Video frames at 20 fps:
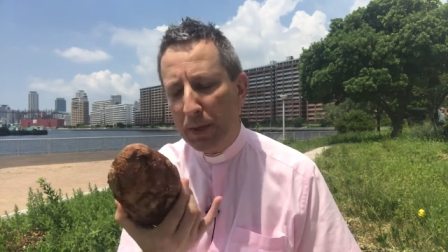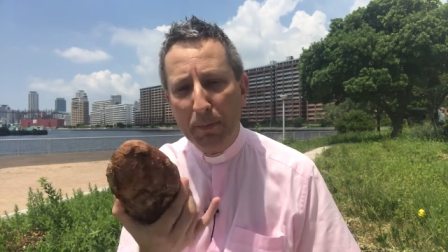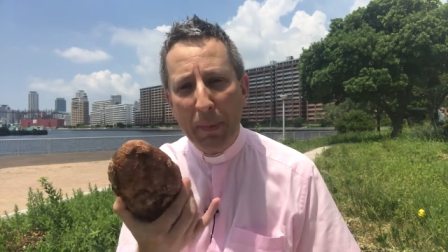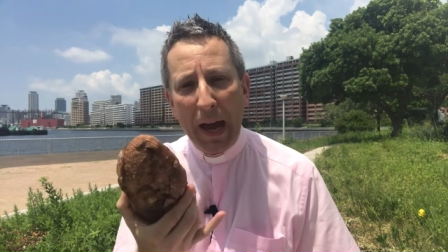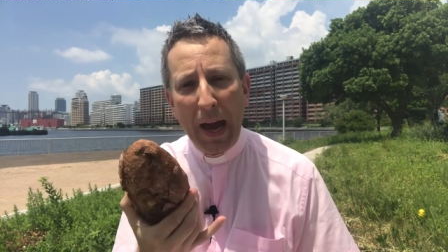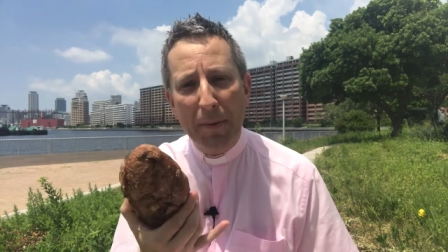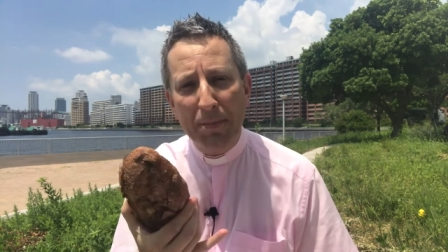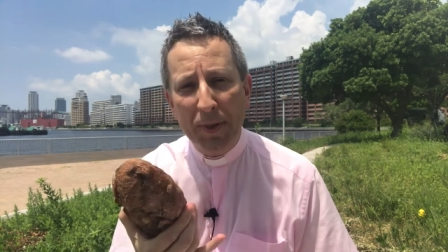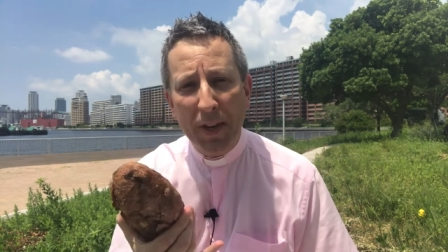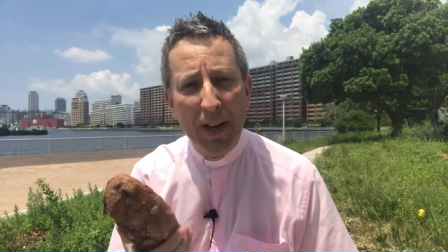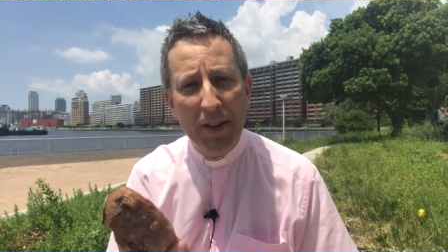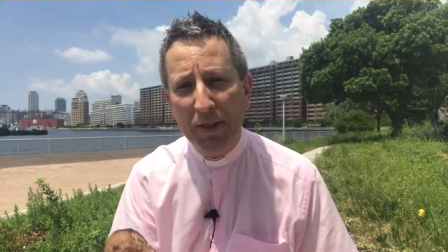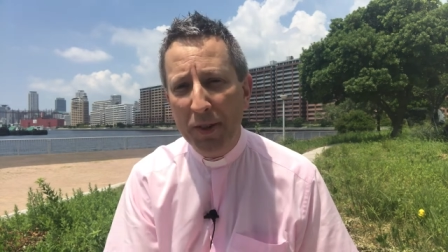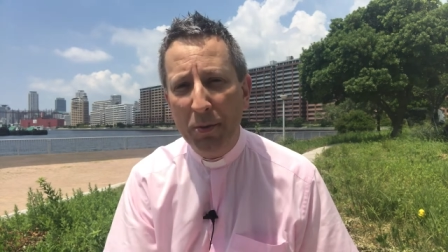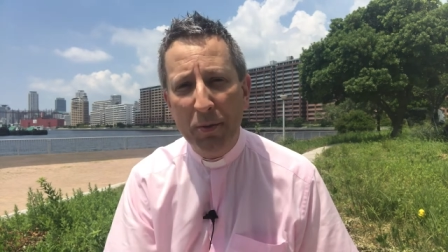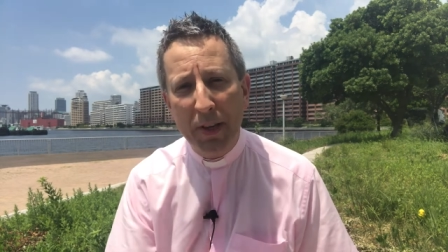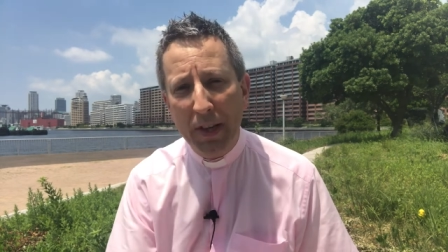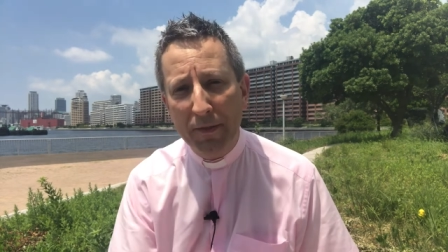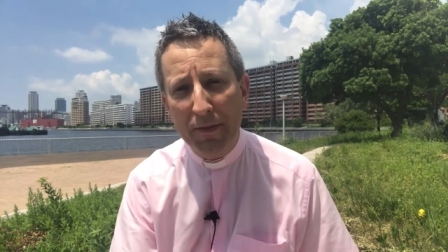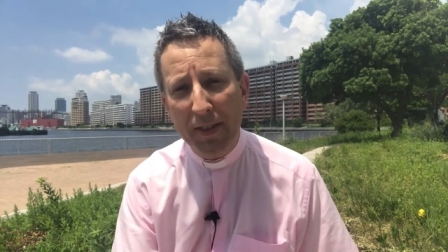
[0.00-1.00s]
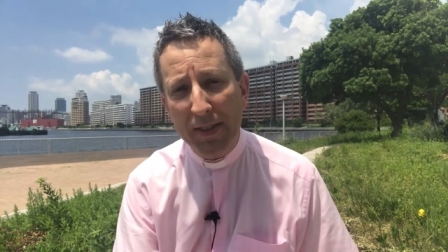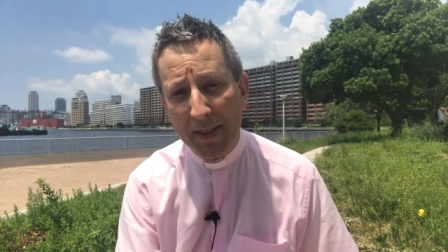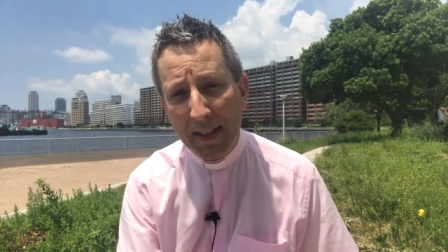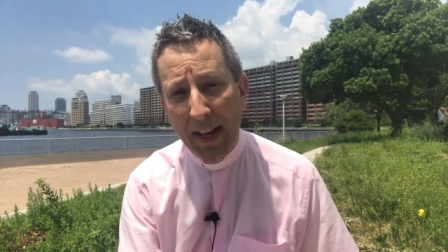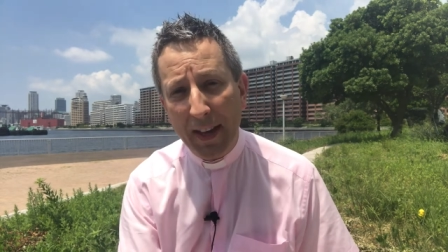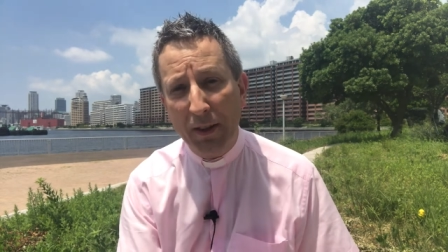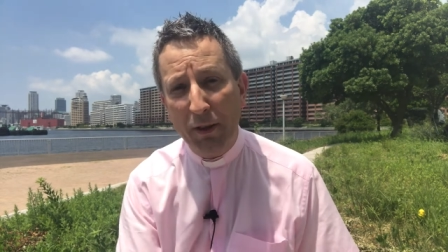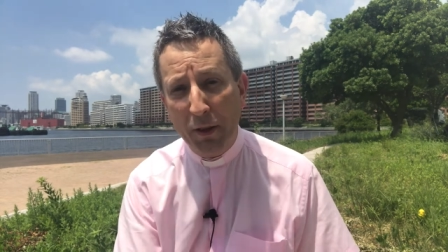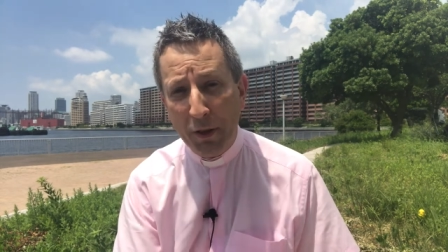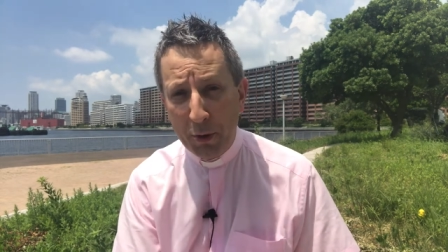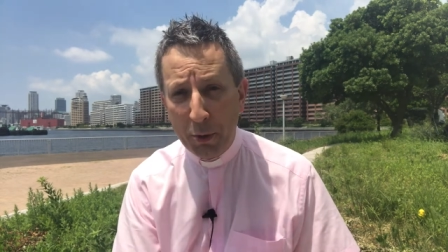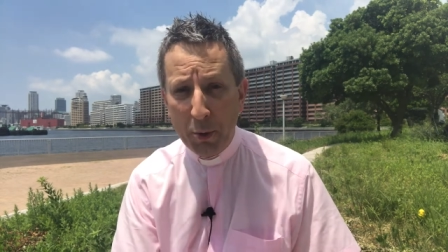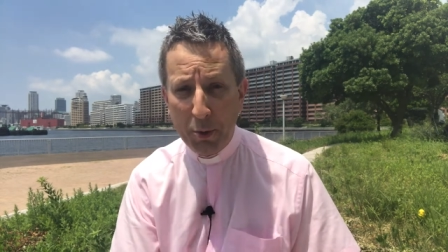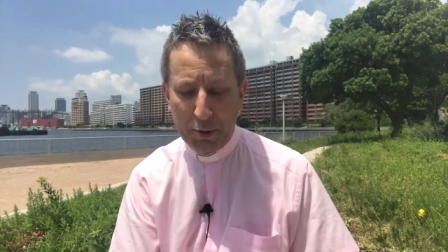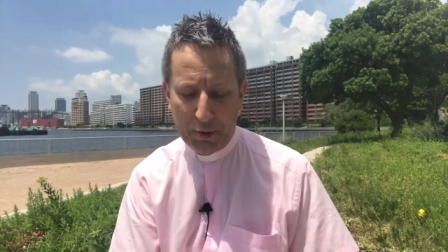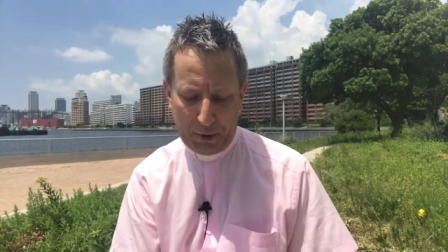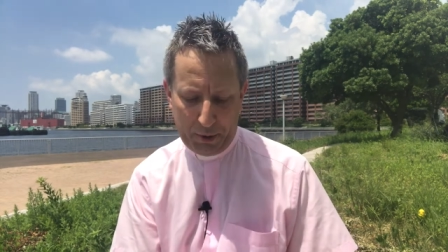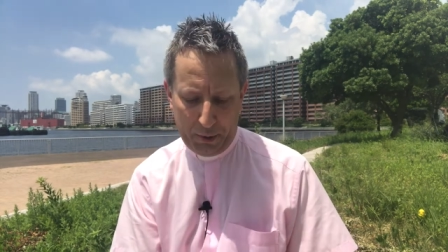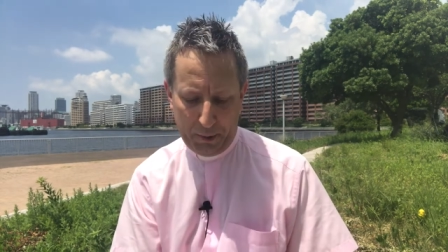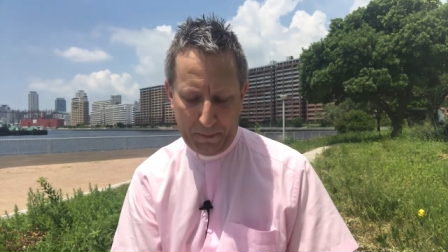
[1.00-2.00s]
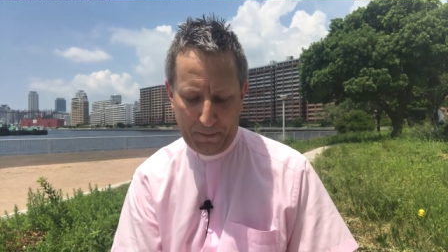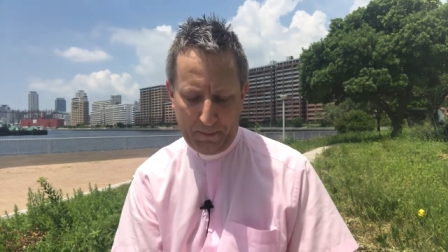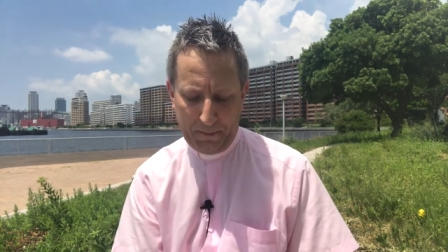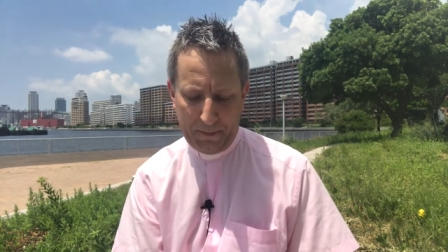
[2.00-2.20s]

perhaps I don't give a second thought to.